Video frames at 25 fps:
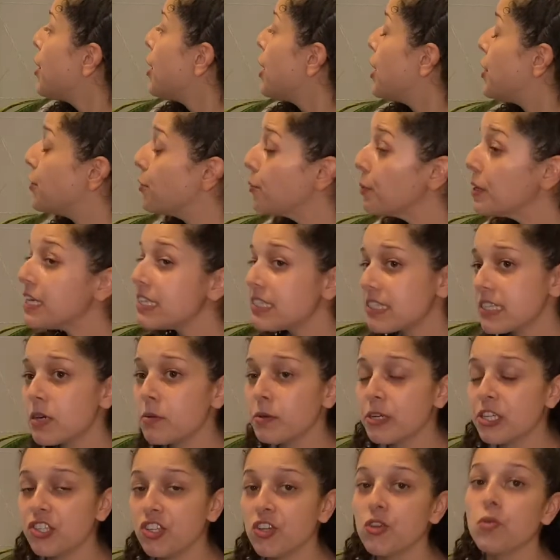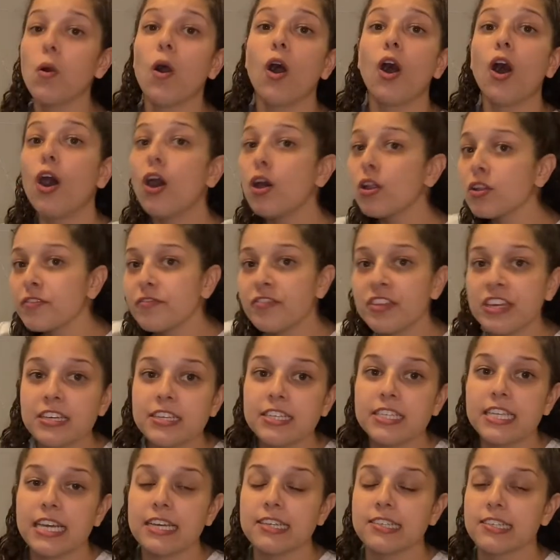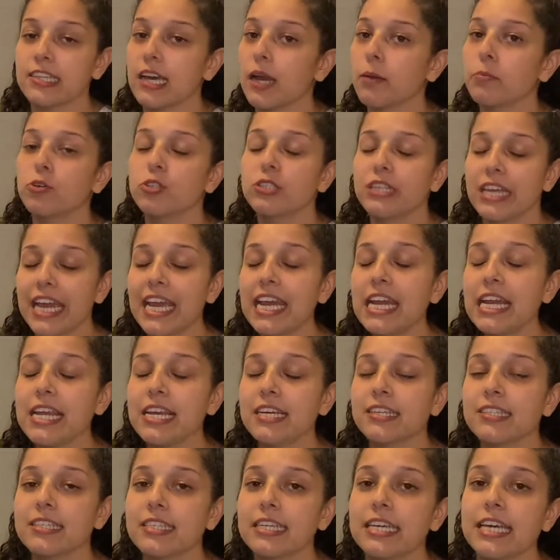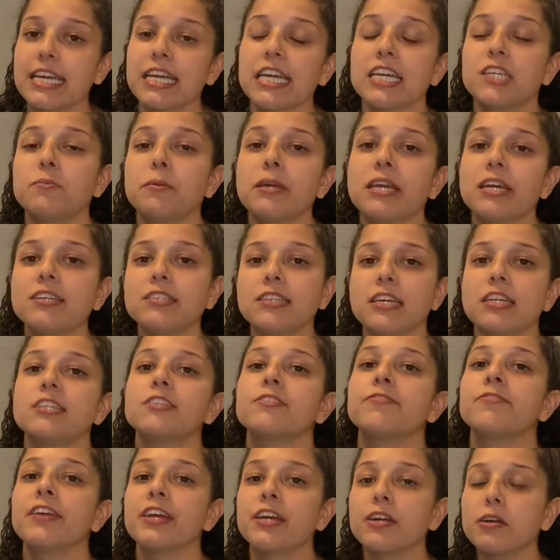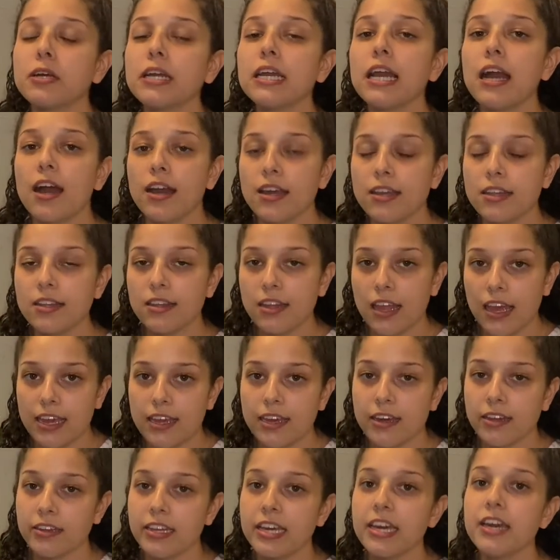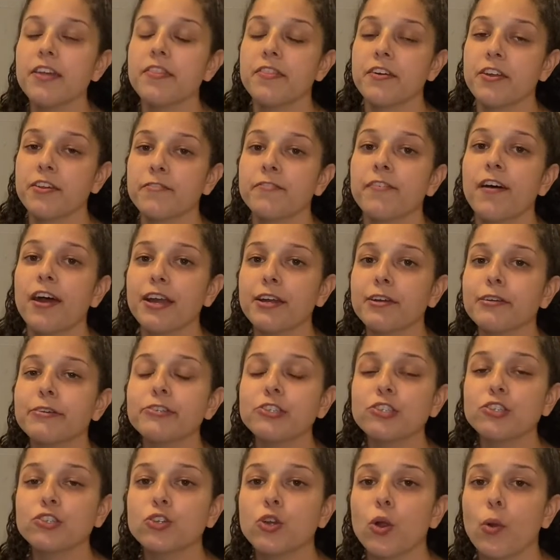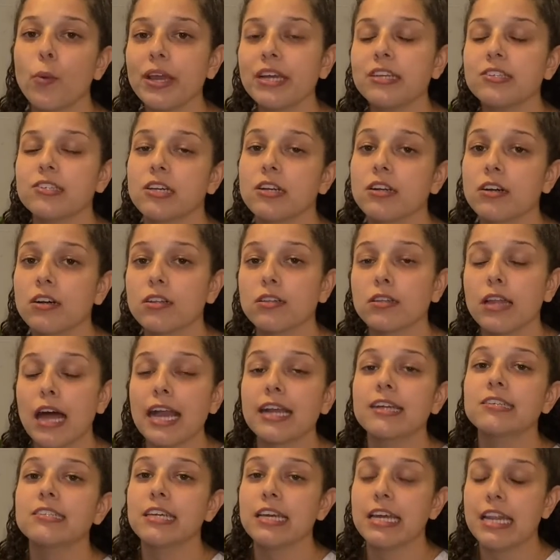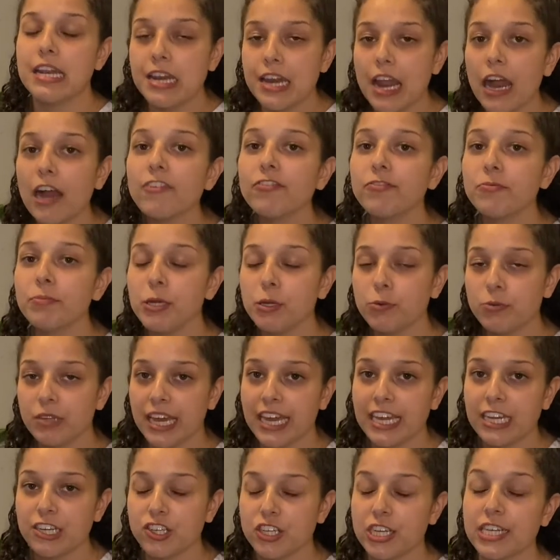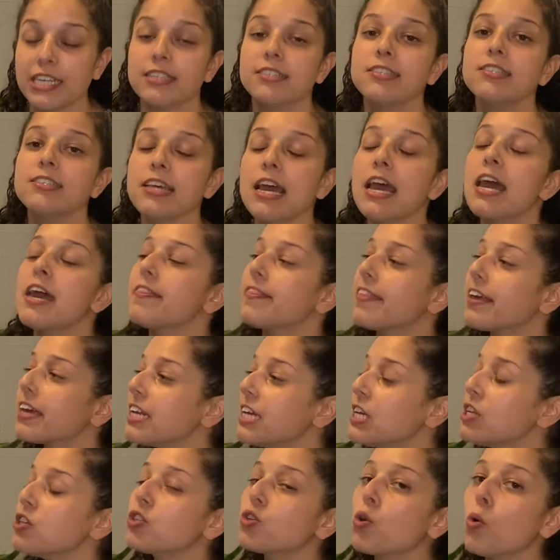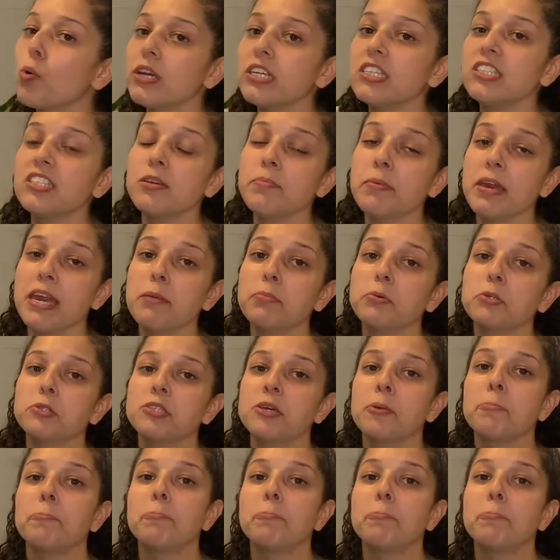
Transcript: And the reason that we do all of these things simultaneously is because it is very unlikely that a virus is going to collect enough mutations that it is going to be able to